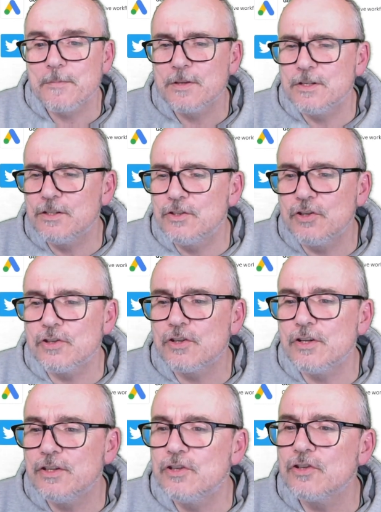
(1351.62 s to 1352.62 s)
There's
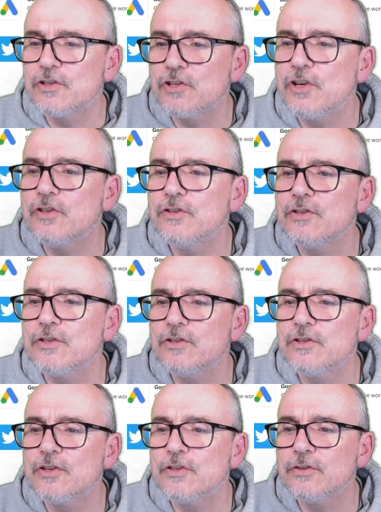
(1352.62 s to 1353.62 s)
just tons and
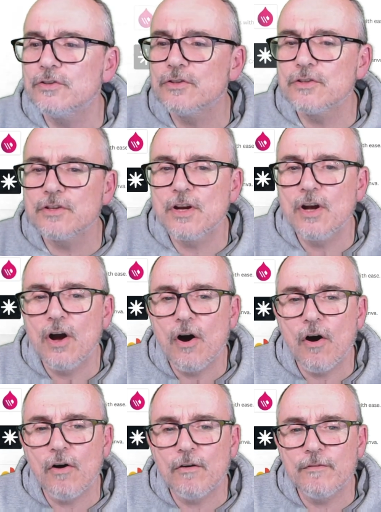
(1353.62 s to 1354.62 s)
tons
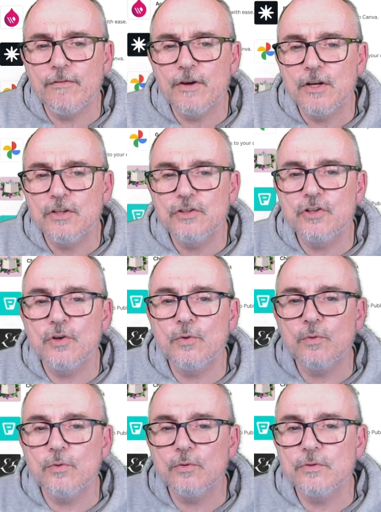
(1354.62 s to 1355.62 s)
of
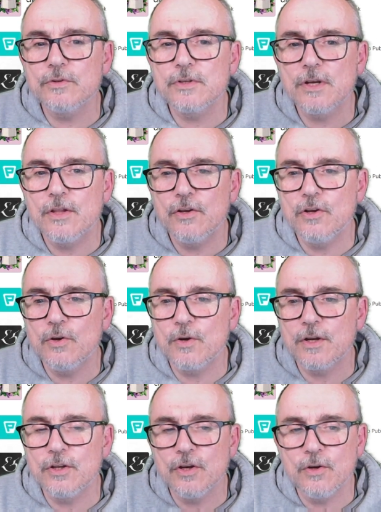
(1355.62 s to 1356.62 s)
tools that you
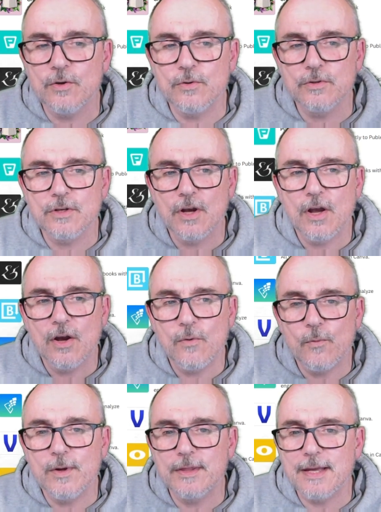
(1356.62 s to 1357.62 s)
can use
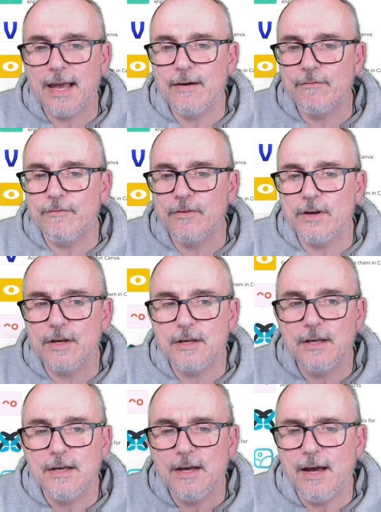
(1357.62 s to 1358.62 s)
with Canva,
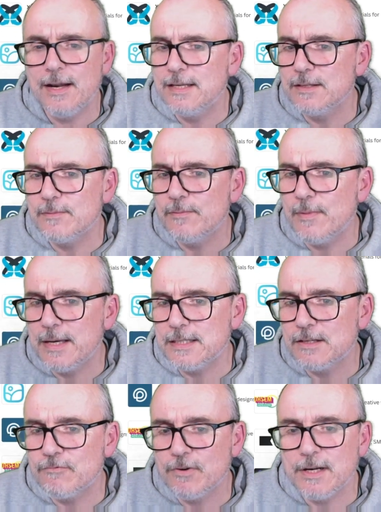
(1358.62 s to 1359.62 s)
and it makes
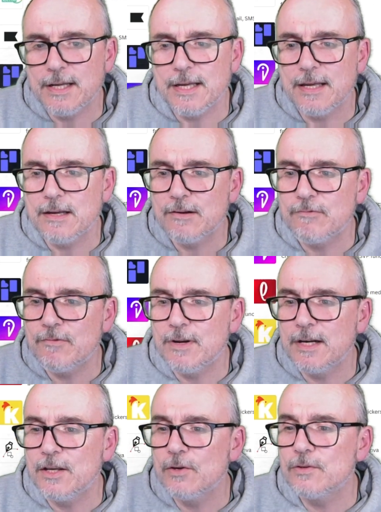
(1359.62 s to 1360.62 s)
it really,
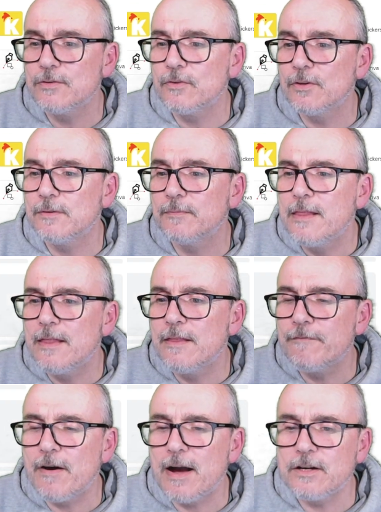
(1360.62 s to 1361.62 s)
really useful. And the
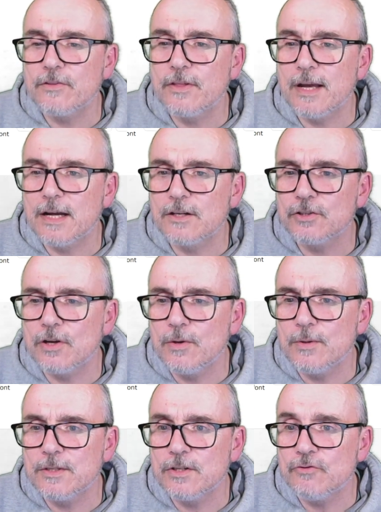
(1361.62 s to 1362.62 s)
final thing I'll show you
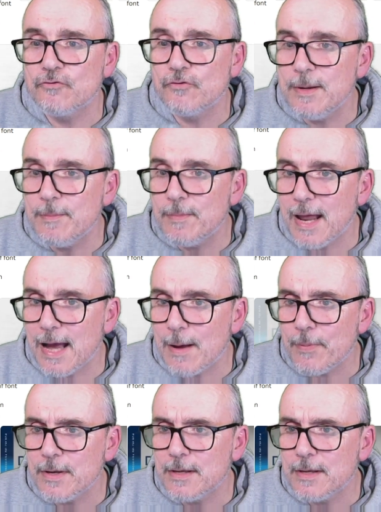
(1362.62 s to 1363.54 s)
is the DreamLab,